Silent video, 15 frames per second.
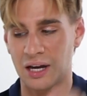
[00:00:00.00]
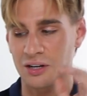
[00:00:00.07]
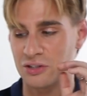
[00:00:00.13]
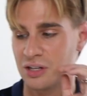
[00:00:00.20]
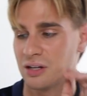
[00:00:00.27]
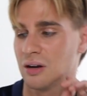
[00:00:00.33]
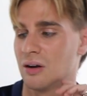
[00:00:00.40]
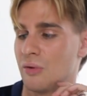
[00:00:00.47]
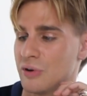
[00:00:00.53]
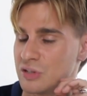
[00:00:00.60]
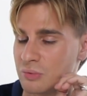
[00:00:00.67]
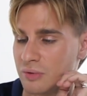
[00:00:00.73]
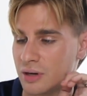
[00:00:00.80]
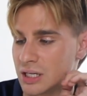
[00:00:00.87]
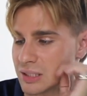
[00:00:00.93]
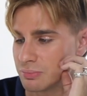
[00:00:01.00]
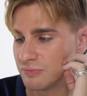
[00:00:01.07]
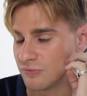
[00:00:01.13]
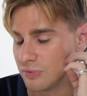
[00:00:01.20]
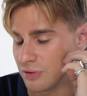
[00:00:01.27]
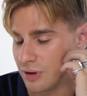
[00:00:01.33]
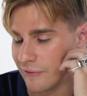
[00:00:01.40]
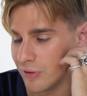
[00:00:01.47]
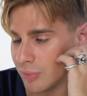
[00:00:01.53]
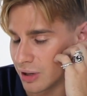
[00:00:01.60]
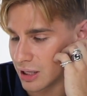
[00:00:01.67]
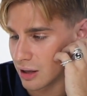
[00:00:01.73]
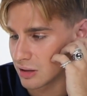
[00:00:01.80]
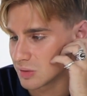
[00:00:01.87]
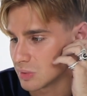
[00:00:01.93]
Actually, it always works for
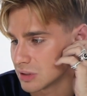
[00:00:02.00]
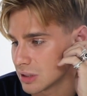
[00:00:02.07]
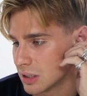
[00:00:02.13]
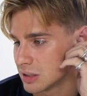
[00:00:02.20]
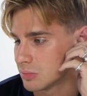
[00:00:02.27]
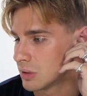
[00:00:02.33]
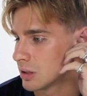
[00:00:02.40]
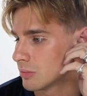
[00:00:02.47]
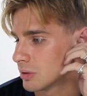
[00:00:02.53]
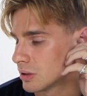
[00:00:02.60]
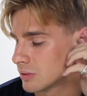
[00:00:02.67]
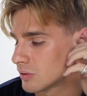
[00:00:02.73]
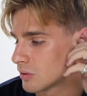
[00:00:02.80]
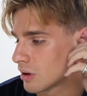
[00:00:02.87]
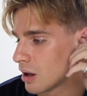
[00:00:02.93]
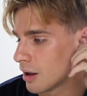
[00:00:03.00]
everybody else besides me, but it's okay.